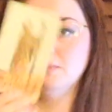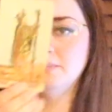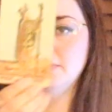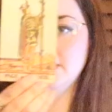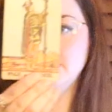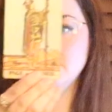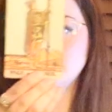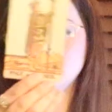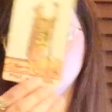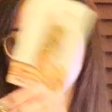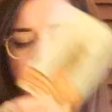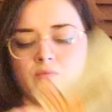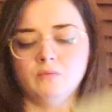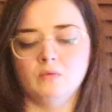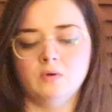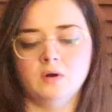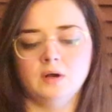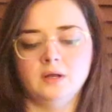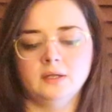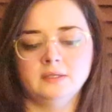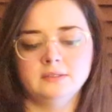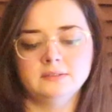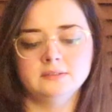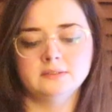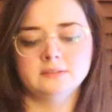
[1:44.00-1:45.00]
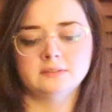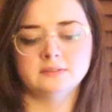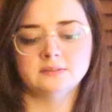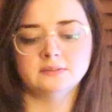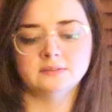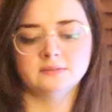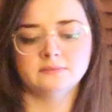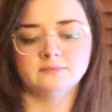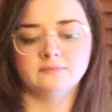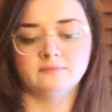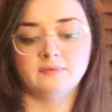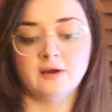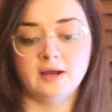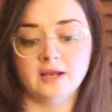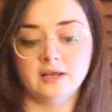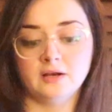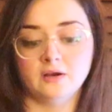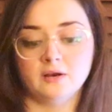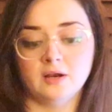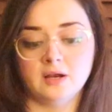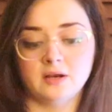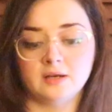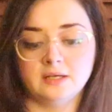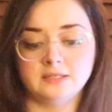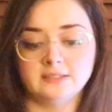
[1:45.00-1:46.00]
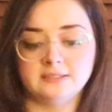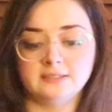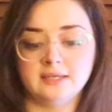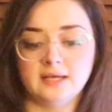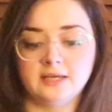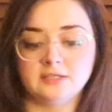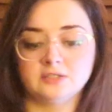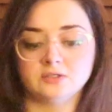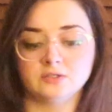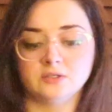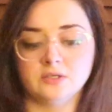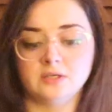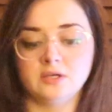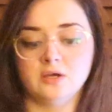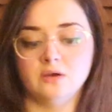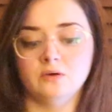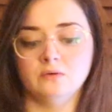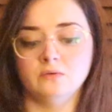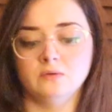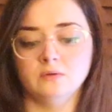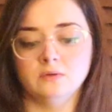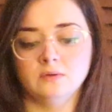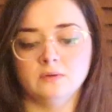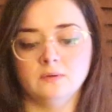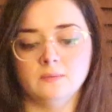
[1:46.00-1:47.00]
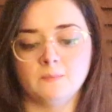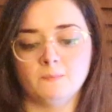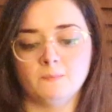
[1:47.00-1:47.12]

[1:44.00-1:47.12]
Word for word: Page of Wands, Fire, Aries, Sag, Leo.